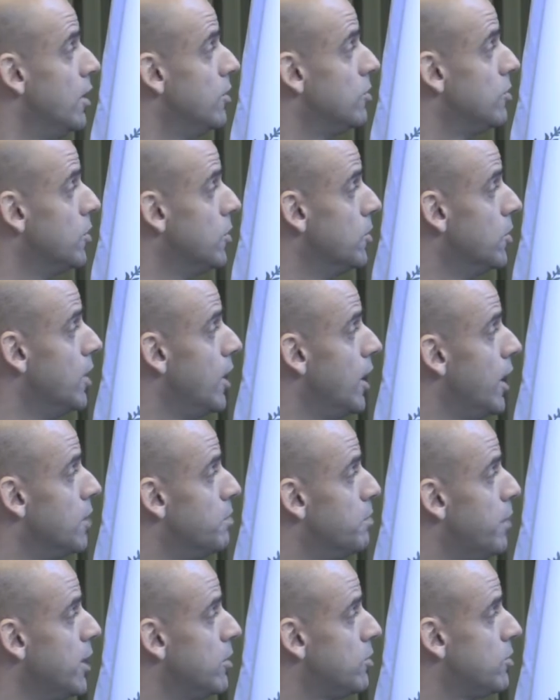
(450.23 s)
So,
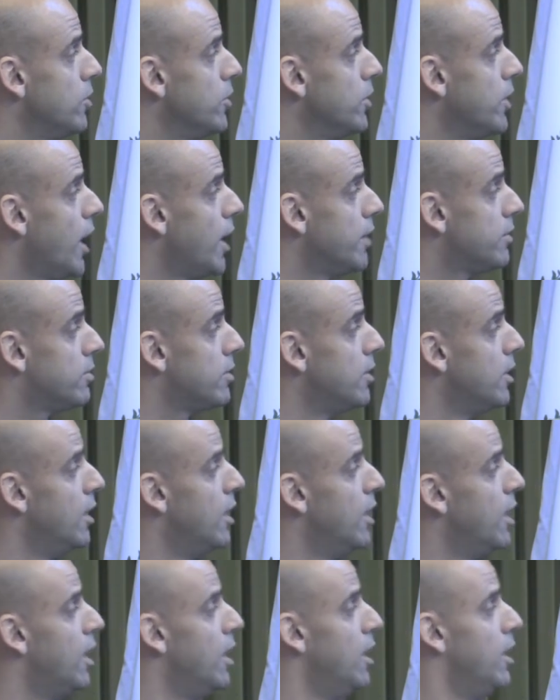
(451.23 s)
and based on that,
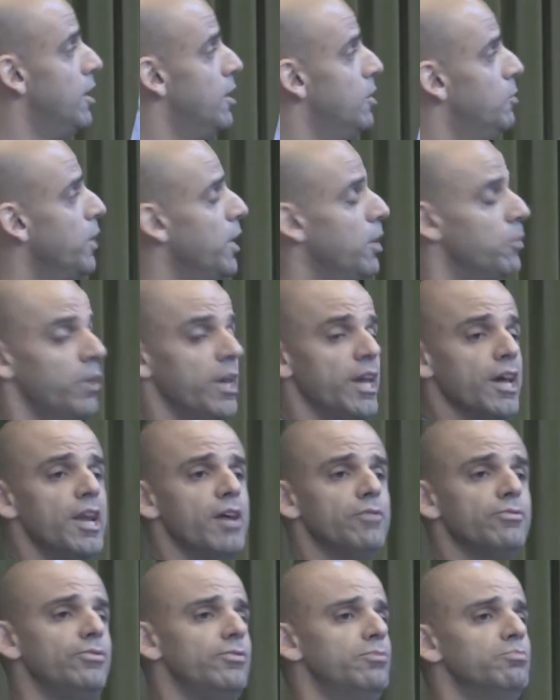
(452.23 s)
we can
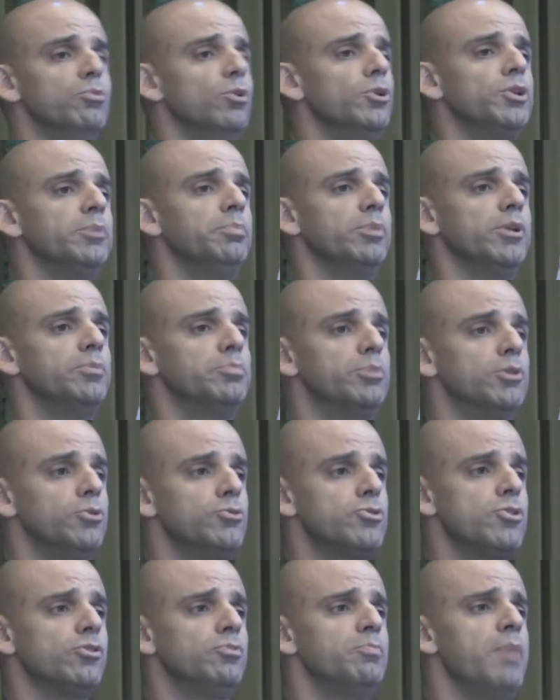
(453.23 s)
have multiple
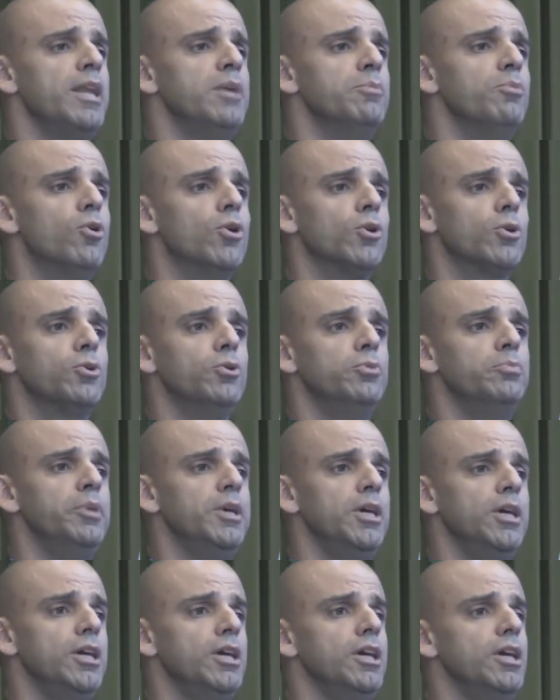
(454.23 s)
approaches. Many more could
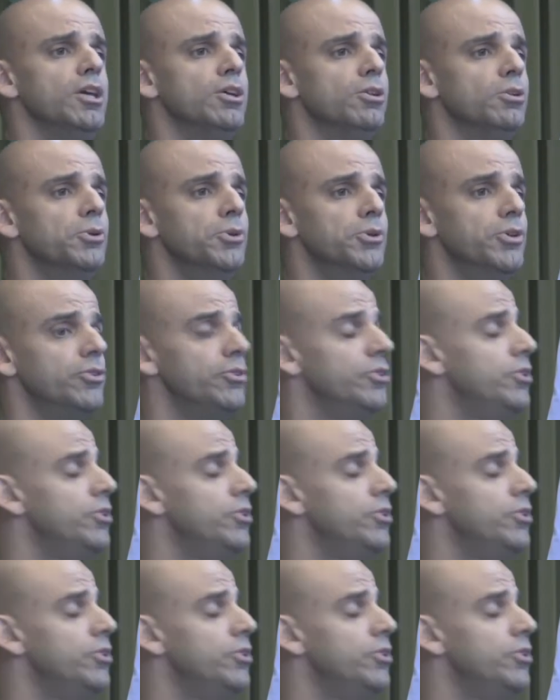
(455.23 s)
be included